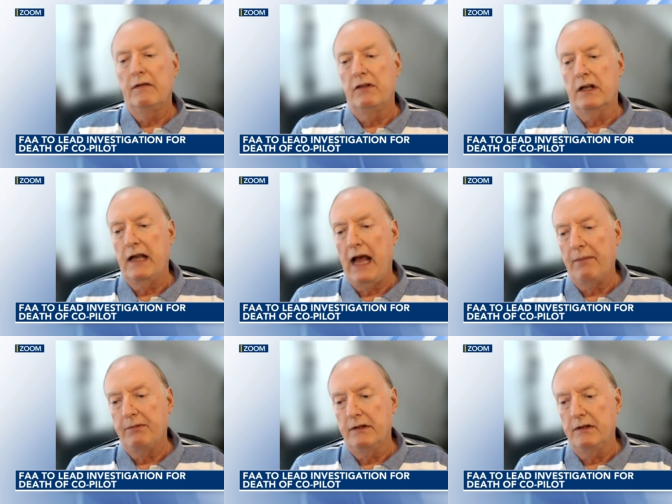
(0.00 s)
if the
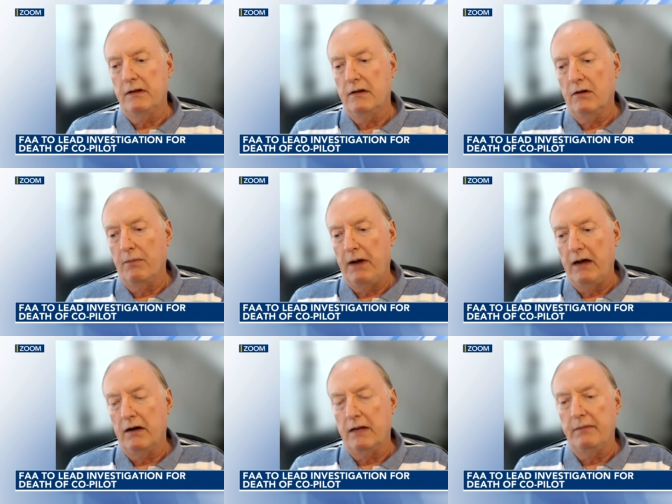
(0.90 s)
captain or
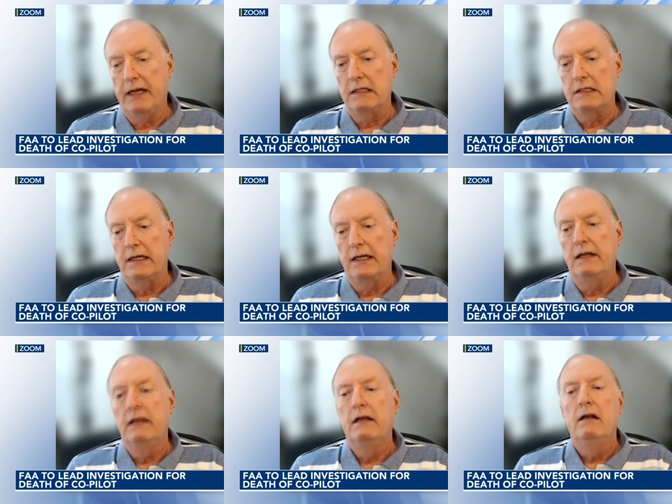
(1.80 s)
pilot in command
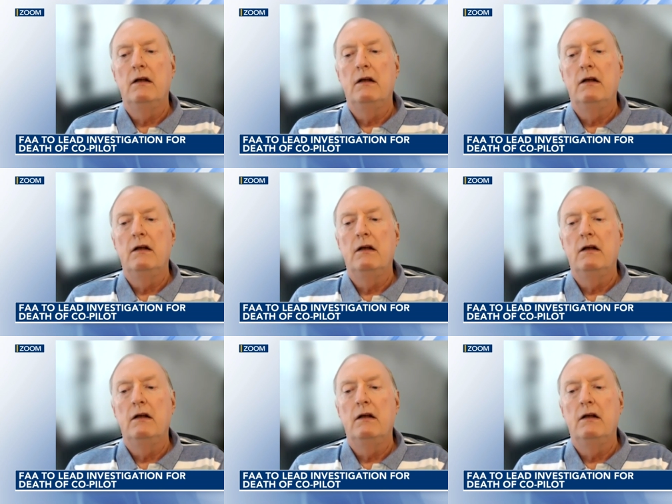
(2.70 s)
said,